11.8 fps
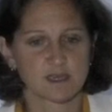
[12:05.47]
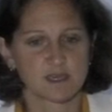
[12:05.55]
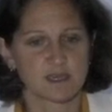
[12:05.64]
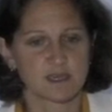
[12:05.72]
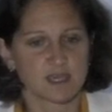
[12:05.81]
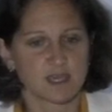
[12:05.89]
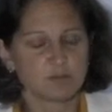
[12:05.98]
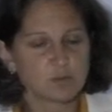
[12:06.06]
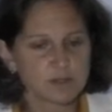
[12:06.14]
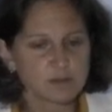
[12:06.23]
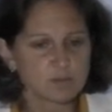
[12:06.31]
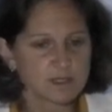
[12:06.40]
And
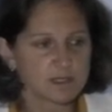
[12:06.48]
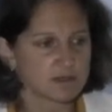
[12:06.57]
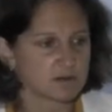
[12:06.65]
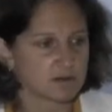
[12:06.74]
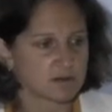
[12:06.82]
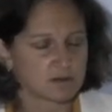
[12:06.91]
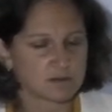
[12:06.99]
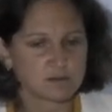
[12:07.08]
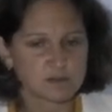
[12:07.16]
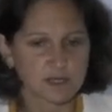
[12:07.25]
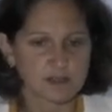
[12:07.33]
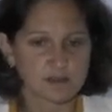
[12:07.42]
when we
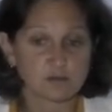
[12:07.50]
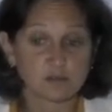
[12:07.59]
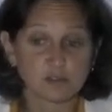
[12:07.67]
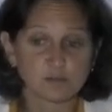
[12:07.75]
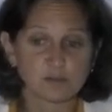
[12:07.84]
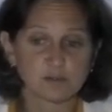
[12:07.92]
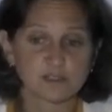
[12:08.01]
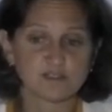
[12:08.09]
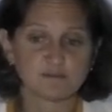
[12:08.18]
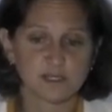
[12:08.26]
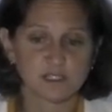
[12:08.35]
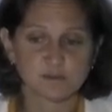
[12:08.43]
look at the non-operative
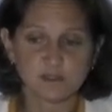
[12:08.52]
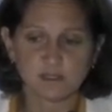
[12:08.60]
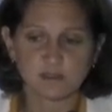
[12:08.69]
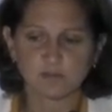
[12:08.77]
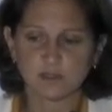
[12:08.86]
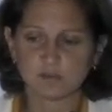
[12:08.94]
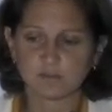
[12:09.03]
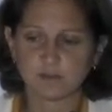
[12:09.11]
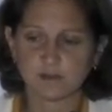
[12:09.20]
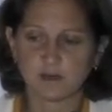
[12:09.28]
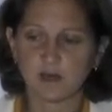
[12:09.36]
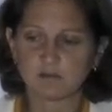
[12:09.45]
management and we compare
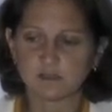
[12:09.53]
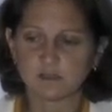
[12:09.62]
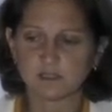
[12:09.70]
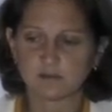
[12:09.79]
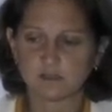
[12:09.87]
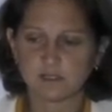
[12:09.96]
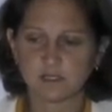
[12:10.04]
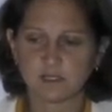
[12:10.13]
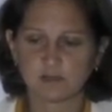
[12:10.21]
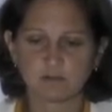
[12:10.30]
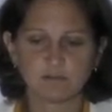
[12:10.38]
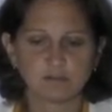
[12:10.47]
our series
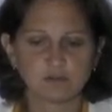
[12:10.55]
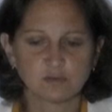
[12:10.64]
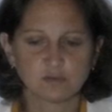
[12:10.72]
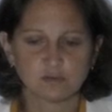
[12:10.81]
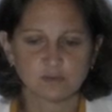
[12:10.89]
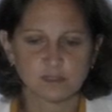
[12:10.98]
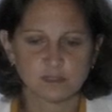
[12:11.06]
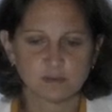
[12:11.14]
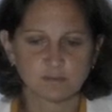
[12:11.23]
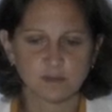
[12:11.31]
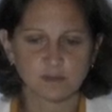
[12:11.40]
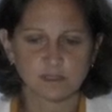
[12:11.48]
here in blue with an
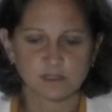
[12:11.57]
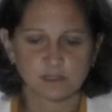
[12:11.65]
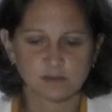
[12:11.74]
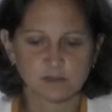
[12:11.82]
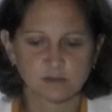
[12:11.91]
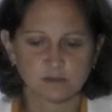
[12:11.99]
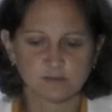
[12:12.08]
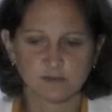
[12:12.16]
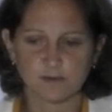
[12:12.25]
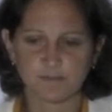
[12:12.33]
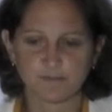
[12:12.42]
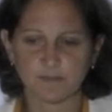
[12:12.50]
American series of
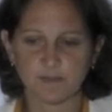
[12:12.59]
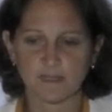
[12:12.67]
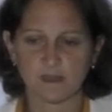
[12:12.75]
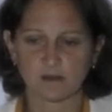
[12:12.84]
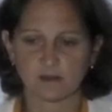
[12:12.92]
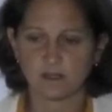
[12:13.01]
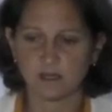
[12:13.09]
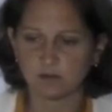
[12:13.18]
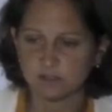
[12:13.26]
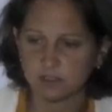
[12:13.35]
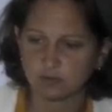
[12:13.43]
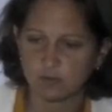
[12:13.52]
the
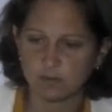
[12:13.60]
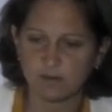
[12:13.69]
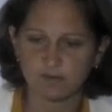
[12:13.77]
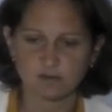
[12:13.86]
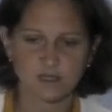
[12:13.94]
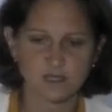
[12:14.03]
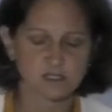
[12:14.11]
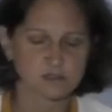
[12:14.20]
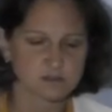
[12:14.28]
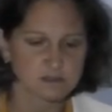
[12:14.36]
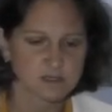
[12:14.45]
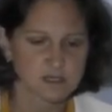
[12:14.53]
Aortic Trauma Foundation,
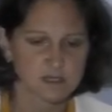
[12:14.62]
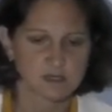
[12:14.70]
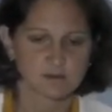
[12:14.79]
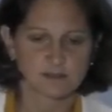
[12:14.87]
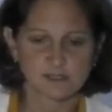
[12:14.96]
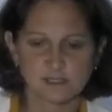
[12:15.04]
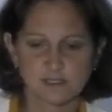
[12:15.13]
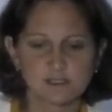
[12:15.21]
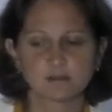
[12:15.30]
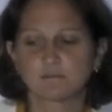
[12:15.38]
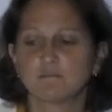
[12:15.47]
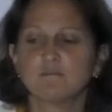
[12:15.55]
we can see
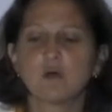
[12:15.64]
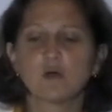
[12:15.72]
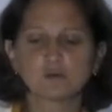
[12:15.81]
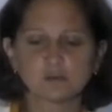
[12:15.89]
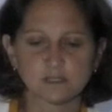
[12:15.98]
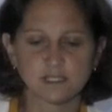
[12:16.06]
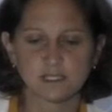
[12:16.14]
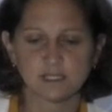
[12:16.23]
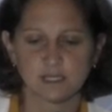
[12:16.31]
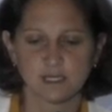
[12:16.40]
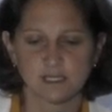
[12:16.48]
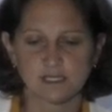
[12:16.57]
that mostly
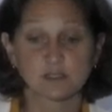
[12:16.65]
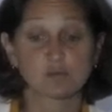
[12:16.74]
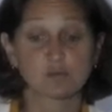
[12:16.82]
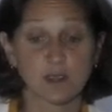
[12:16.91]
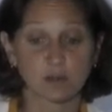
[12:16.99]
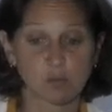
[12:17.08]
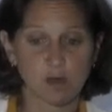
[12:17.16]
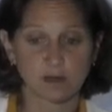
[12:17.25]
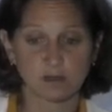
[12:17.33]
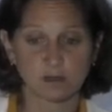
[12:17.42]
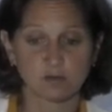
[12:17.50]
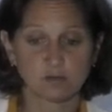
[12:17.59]
it's grade 1
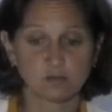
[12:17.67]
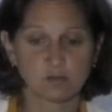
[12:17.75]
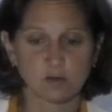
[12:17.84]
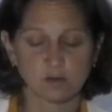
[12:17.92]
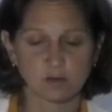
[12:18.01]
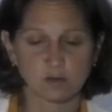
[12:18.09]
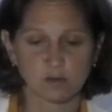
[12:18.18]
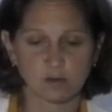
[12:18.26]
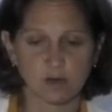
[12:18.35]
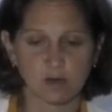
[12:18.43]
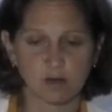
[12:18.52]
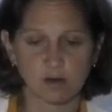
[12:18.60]
who
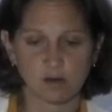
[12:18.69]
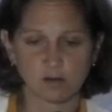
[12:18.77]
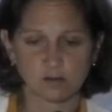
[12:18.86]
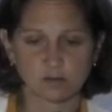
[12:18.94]
are